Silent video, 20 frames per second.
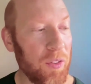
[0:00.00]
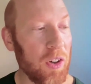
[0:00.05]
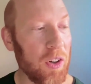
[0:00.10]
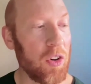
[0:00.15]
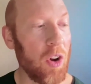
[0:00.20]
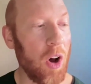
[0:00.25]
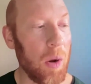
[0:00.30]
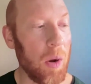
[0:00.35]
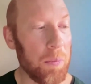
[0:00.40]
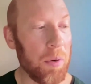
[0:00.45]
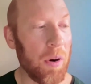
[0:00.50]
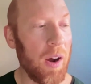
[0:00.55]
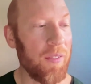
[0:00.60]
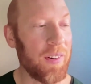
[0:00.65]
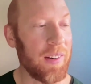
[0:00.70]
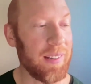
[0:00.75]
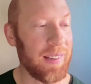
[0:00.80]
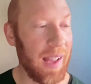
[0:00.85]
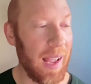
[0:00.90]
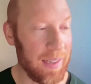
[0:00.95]
for
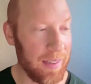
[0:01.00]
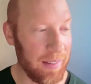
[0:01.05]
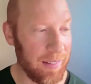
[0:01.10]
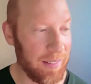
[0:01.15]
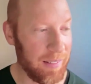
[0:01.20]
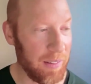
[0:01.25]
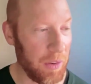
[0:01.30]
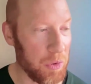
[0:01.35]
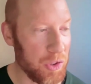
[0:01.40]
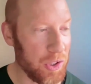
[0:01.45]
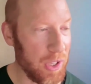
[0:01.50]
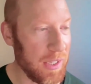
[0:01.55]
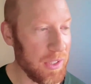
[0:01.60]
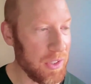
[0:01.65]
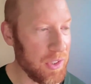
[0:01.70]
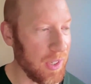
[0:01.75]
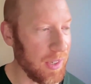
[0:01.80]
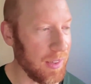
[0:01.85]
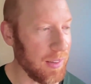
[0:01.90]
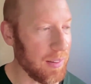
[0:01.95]
nonprofits and
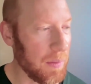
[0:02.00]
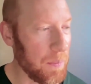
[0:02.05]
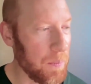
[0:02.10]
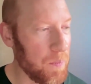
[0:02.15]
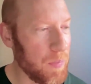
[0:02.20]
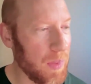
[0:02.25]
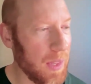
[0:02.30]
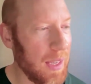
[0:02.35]
associations.